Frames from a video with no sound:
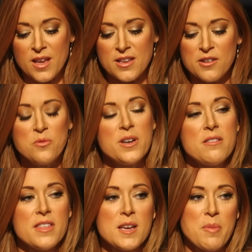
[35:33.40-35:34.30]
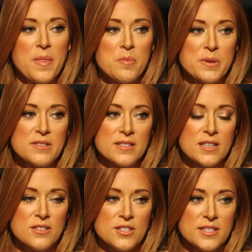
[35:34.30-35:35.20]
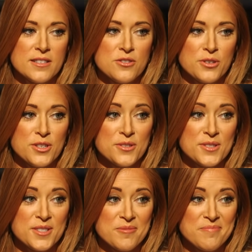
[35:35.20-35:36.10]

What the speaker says: Yogi, what do you think about the bills that she's introduced?